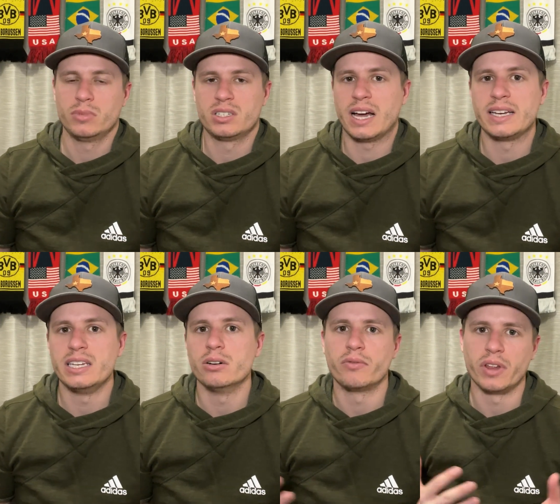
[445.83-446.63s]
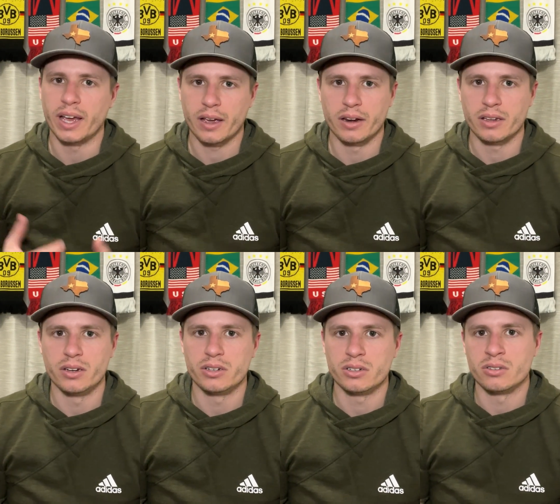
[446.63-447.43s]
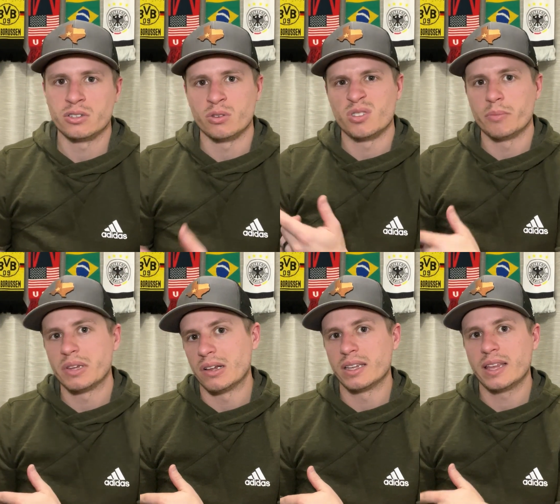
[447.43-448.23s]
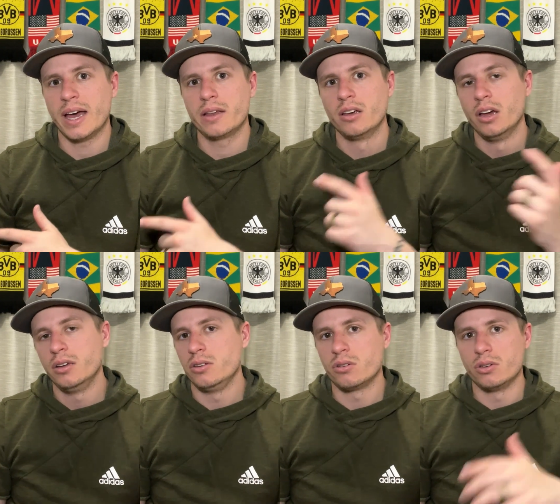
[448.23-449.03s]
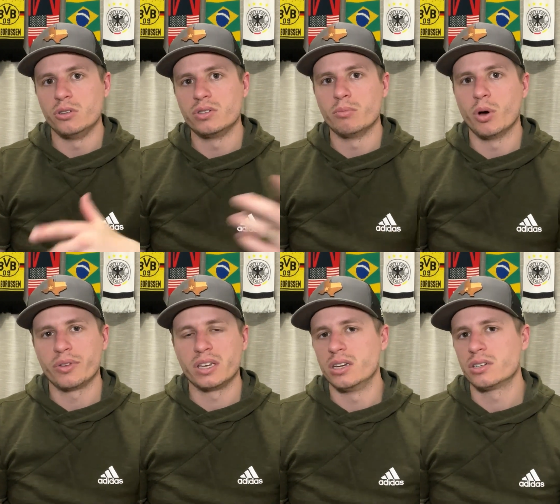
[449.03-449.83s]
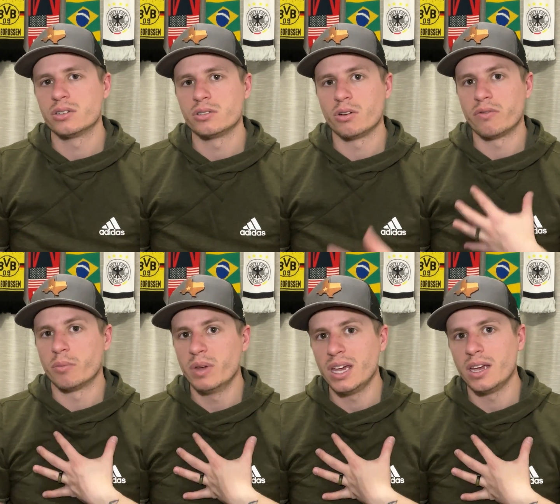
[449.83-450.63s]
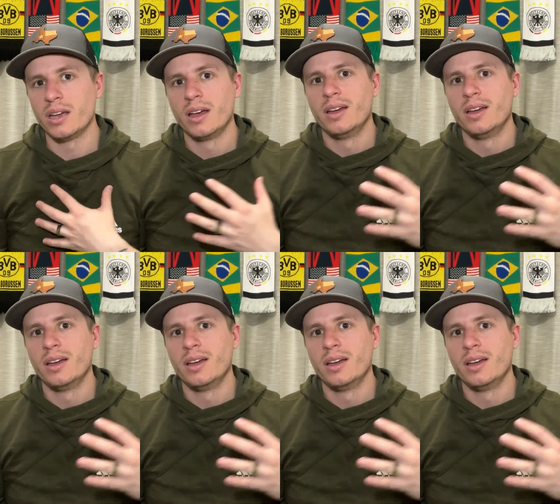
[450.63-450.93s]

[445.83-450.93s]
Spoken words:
it's ideal for that kind of condition. So something like that you can use in both conditions. So for me,